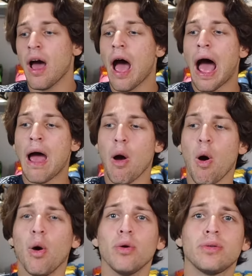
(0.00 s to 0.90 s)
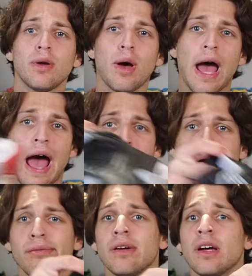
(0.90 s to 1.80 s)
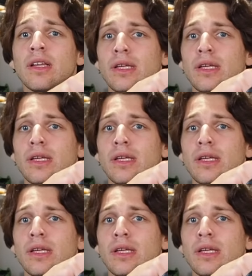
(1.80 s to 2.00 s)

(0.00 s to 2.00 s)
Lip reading: I also have